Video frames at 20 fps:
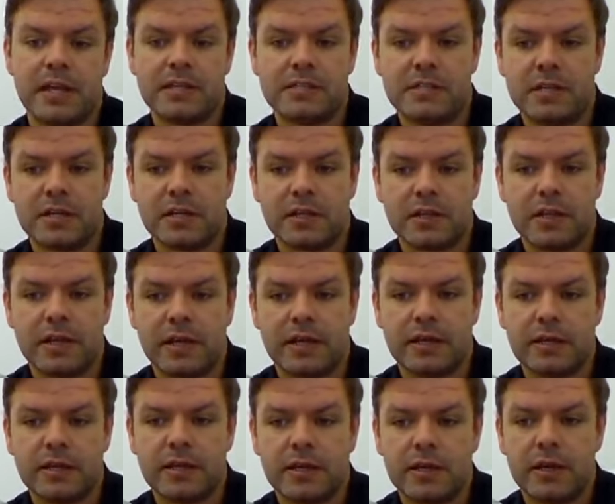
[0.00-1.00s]
easy to
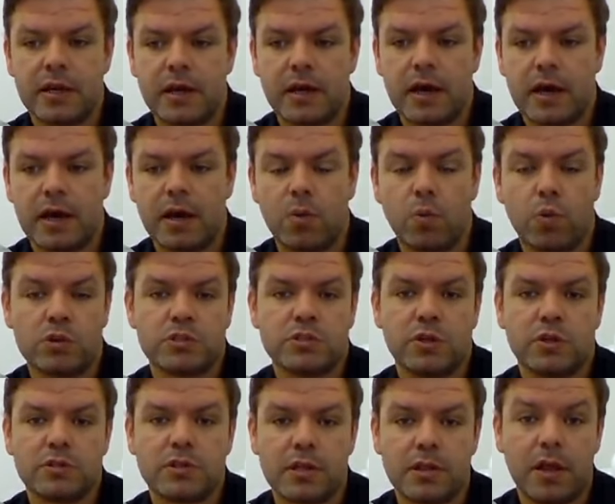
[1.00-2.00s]
clean, what's
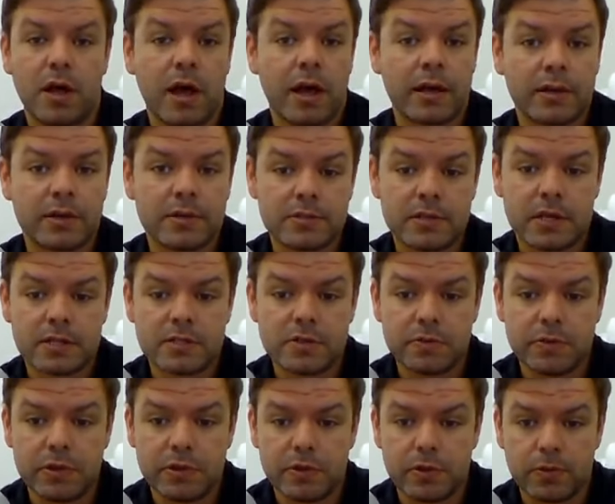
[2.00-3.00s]
not to like? So that's a
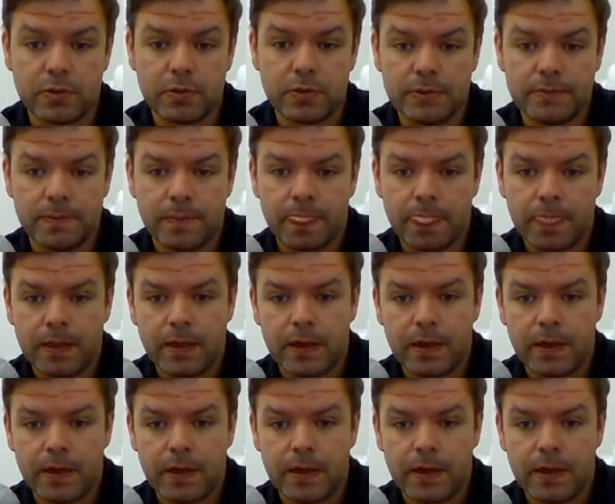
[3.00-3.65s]
really good one.